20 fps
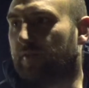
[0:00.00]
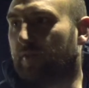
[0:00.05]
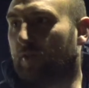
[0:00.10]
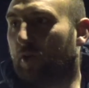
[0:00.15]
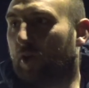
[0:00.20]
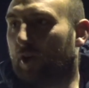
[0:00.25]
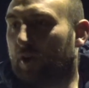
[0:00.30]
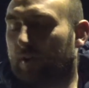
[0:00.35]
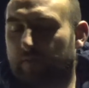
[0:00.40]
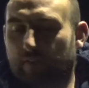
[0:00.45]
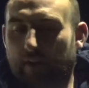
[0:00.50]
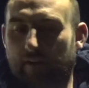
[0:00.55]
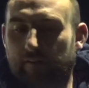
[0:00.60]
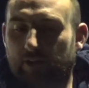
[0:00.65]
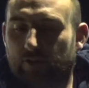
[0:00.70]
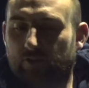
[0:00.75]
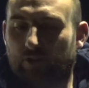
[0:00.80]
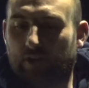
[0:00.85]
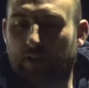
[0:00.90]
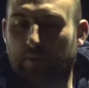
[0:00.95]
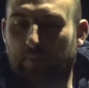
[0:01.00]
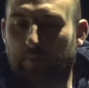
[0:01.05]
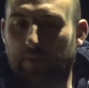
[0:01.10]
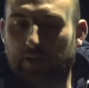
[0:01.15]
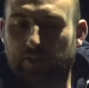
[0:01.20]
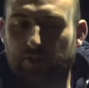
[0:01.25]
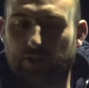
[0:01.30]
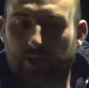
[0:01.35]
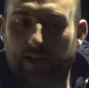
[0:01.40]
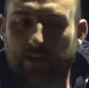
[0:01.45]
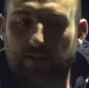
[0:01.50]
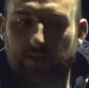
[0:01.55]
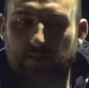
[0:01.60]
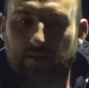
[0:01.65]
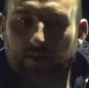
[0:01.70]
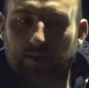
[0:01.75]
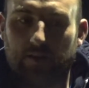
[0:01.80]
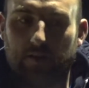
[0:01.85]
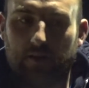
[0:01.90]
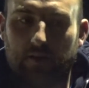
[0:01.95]
thought on a very tricky pitch against
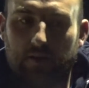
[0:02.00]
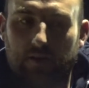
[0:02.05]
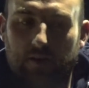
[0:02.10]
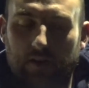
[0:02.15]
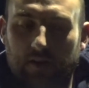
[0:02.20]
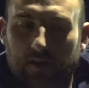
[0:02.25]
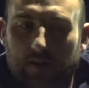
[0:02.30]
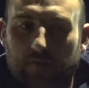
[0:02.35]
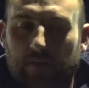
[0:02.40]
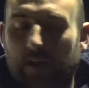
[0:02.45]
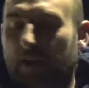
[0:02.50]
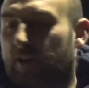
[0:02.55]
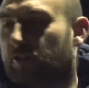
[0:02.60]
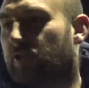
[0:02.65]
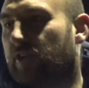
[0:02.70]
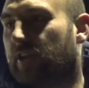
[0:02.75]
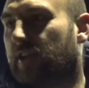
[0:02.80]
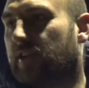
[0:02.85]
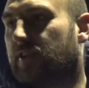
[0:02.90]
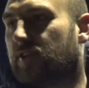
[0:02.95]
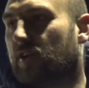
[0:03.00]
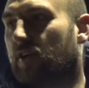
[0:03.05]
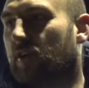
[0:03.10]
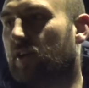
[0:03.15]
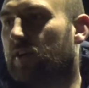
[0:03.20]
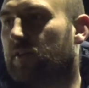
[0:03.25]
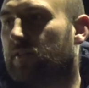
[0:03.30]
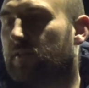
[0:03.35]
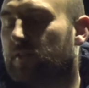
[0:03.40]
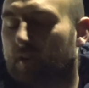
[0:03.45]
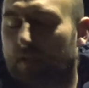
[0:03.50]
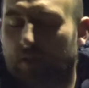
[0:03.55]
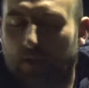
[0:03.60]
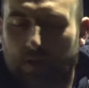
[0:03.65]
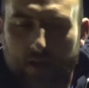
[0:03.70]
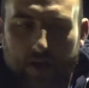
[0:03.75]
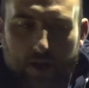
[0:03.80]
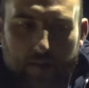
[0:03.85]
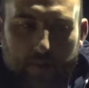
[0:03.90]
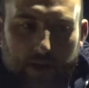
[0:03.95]
a very tricky side.
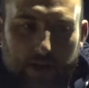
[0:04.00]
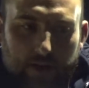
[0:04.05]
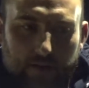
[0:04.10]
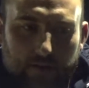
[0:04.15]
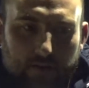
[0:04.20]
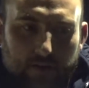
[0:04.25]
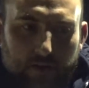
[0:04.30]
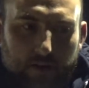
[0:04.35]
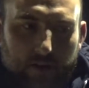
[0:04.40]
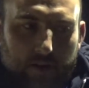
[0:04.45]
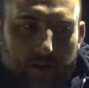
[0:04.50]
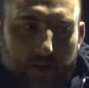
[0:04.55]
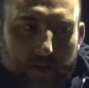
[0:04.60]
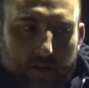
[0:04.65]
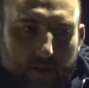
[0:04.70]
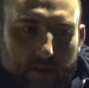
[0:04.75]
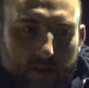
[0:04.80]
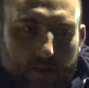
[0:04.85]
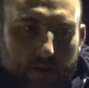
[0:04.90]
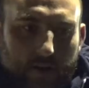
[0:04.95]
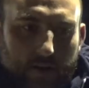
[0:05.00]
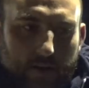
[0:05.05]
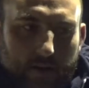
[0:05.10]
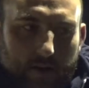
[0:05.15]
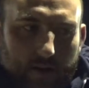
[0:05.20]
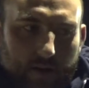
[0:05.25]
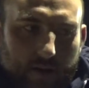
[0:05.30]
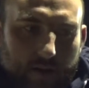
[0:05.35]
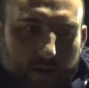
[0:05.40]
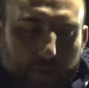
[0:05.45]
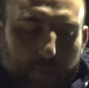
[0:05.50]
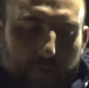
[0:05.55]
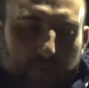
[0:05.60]
I mean, the